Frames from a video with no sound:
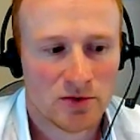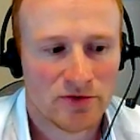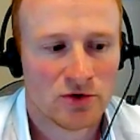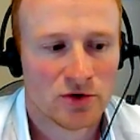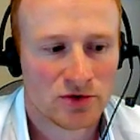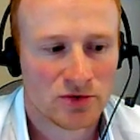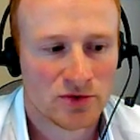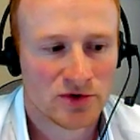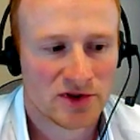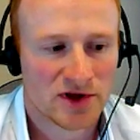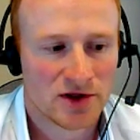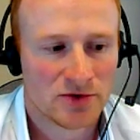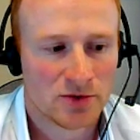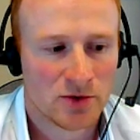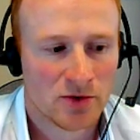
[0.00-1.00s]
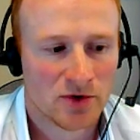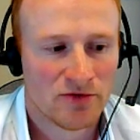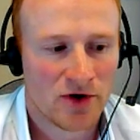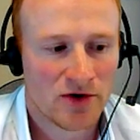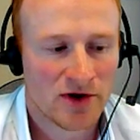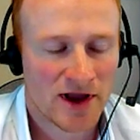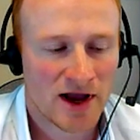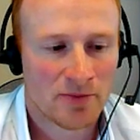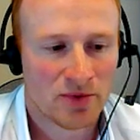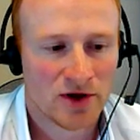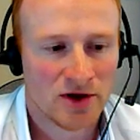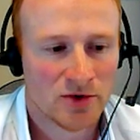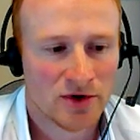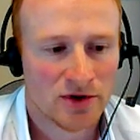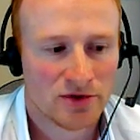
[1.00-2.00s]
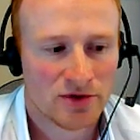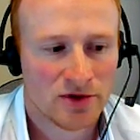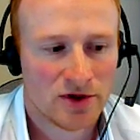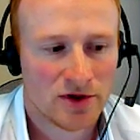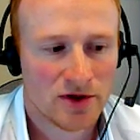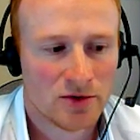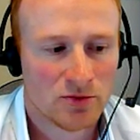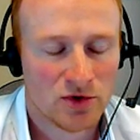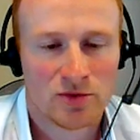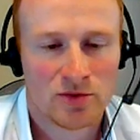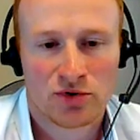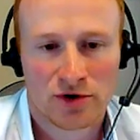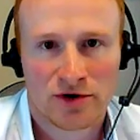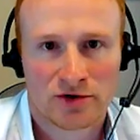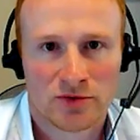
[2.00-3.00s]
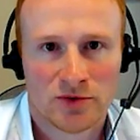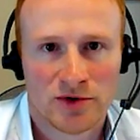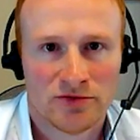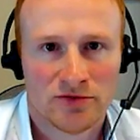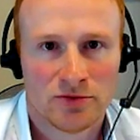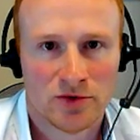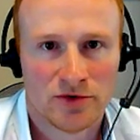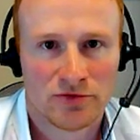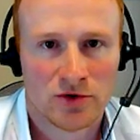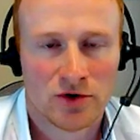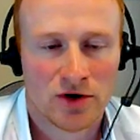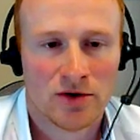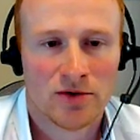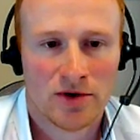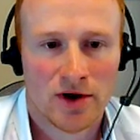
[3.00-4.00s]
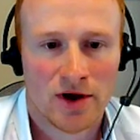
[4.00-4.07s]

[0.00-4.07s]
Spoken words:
got to a stage where we're very happy with the product we've got,